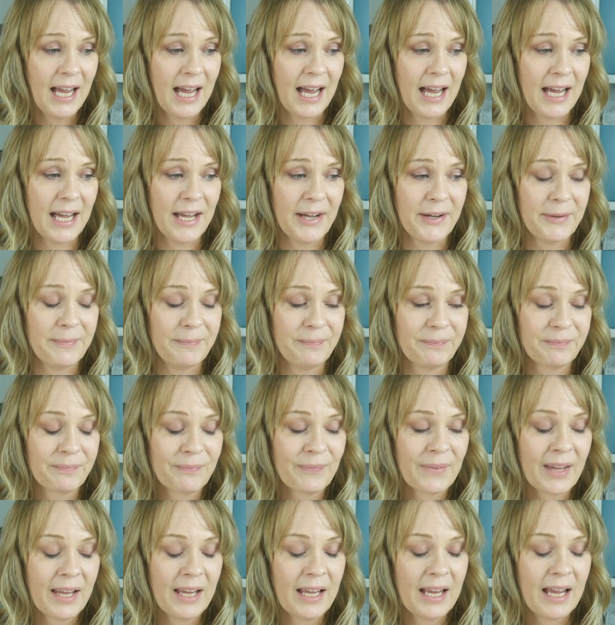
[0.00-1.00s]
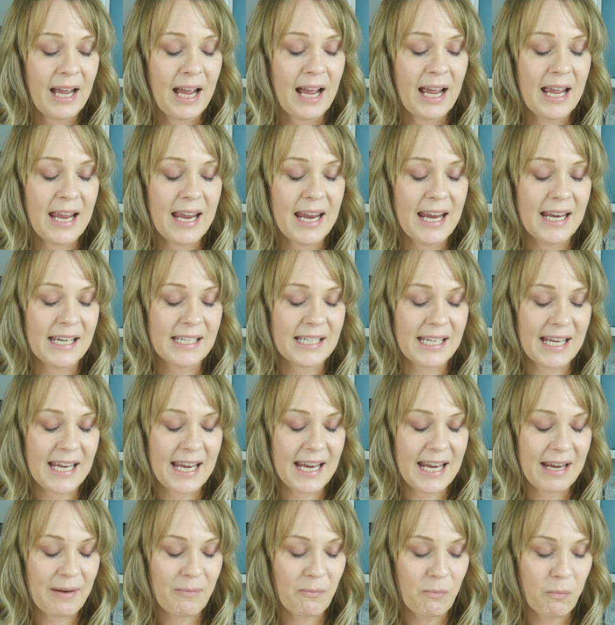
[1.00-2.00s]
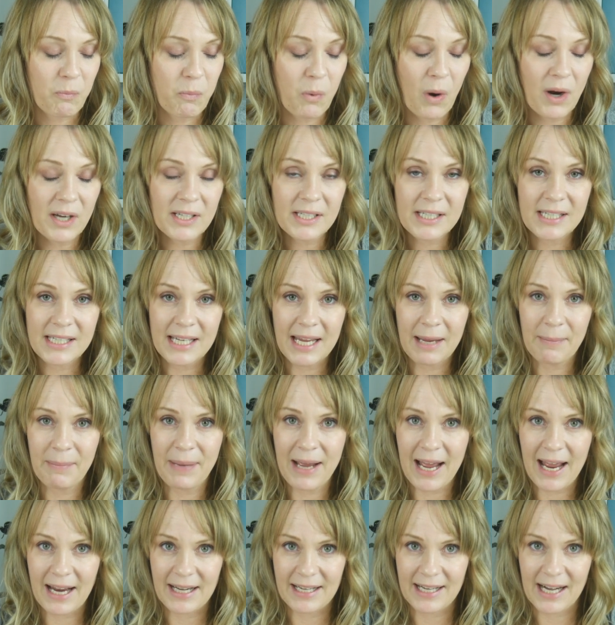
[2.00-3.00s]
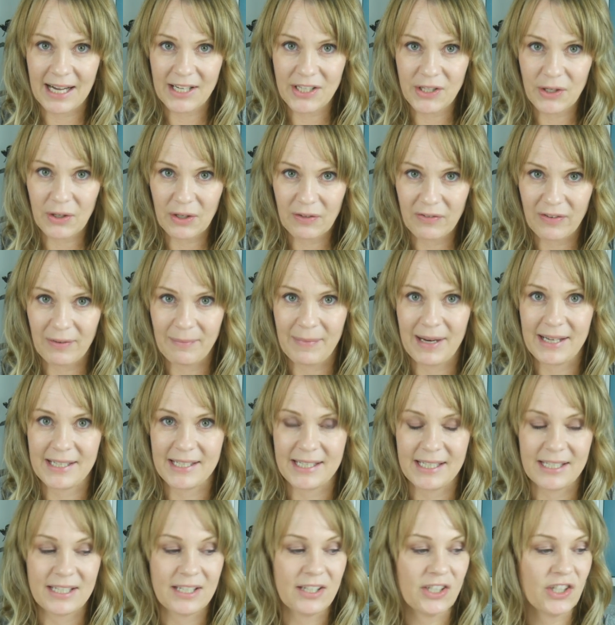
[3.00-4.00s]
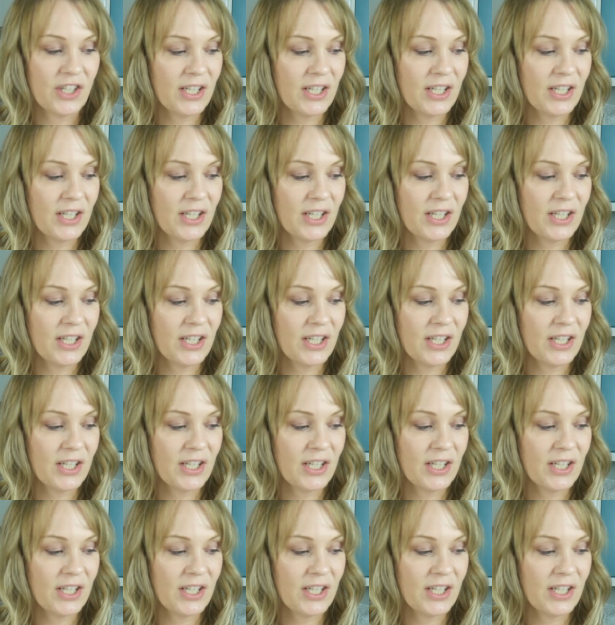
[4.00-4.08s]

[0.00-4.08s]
It was a pattern I took from my sister.